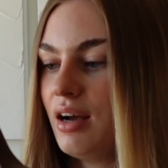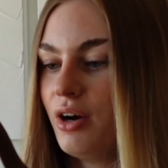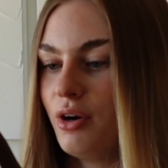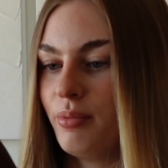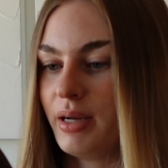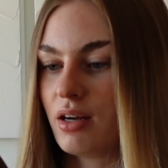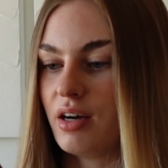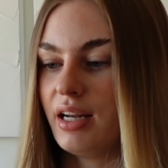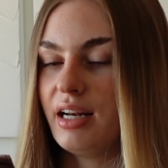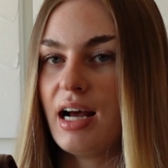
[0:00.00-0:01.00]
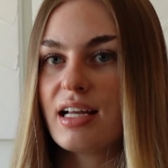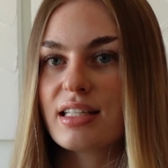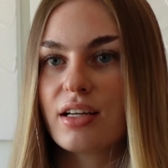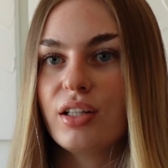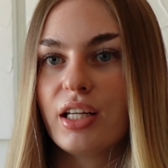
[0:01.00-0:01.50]
Oh my god. And it has
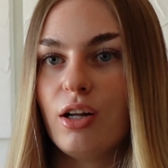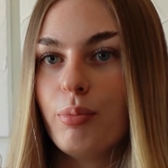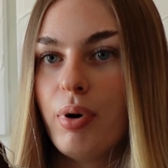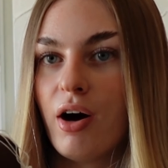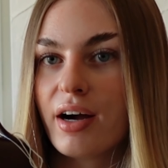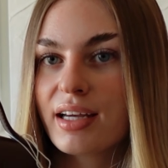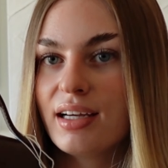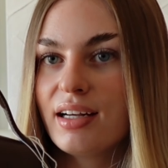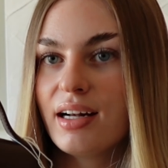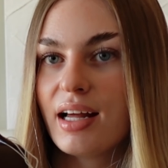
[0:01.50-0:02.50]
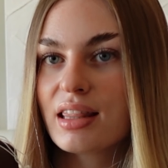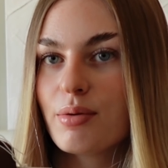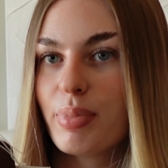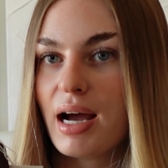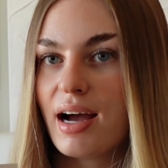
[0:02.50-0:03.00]
like a little pocket at the
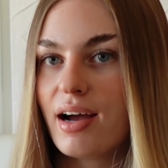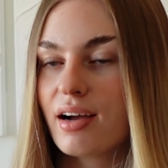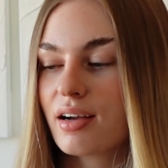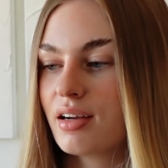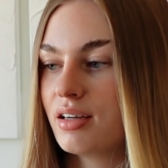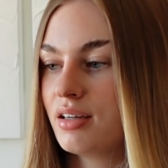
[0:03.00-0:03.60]
back.